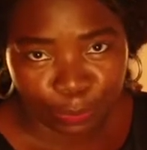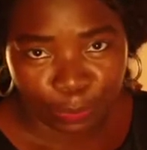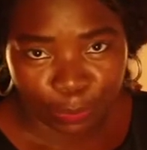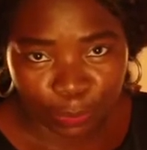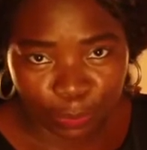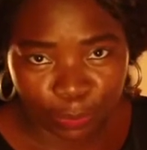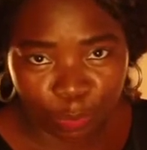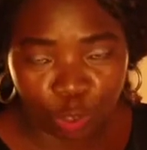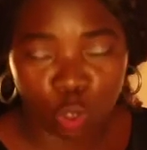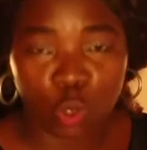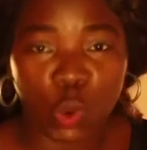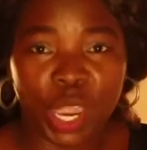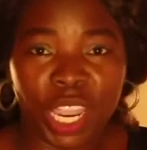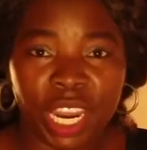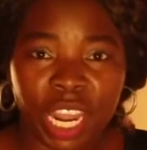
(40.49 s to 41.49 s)

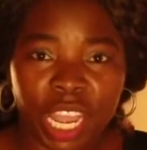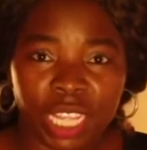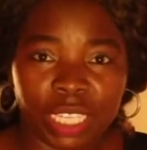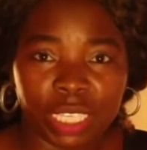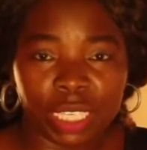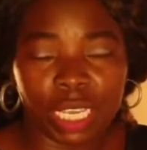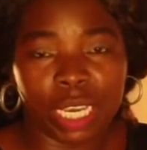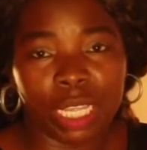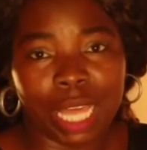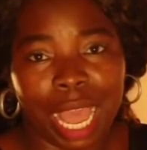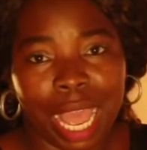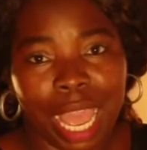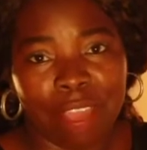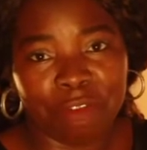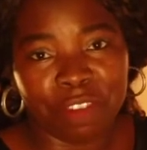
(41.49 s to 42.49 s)
doing it either
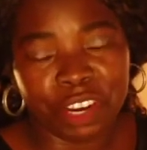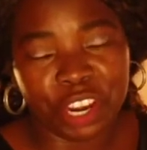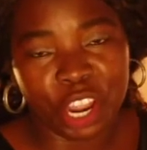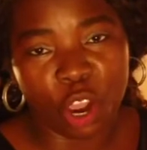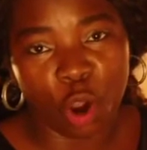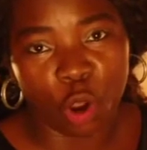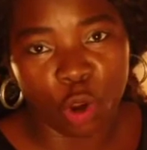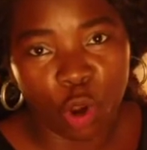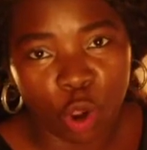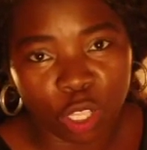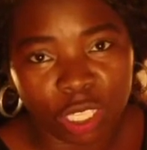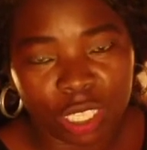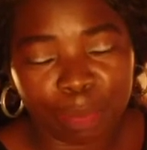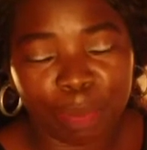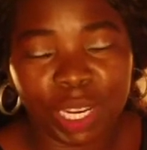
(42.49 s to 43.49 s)
every day or not,
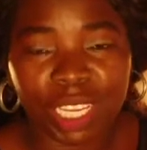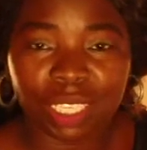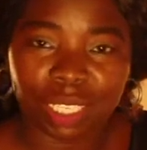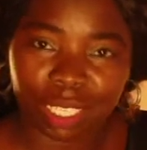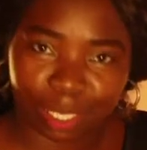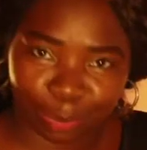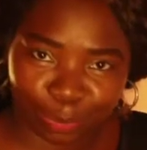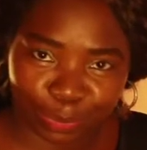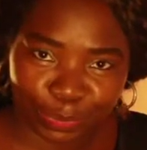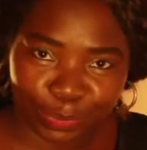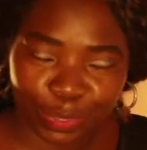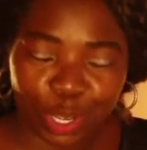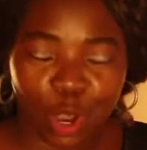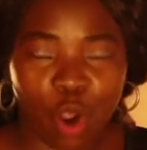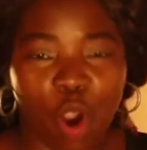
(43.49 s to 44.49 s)
please
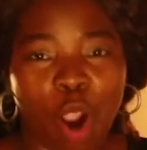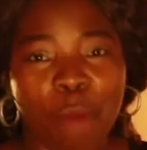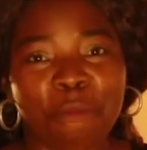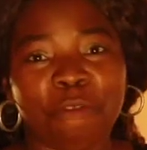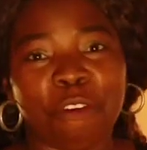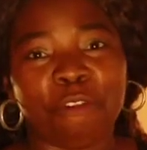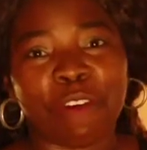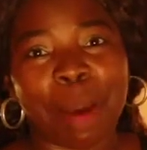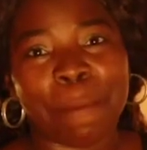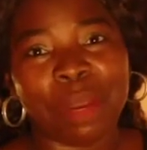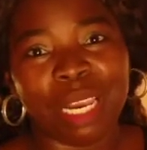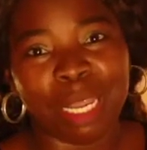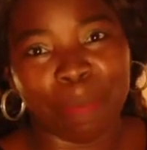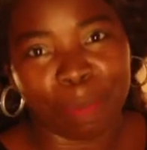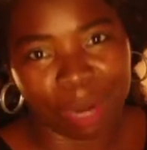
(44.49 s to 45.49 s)
come for
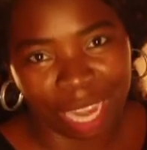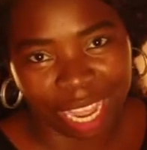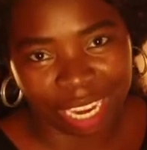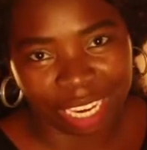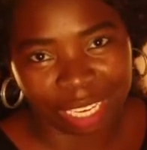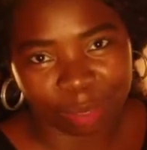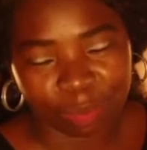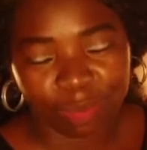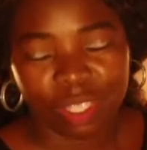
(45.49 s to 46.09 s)
family planning.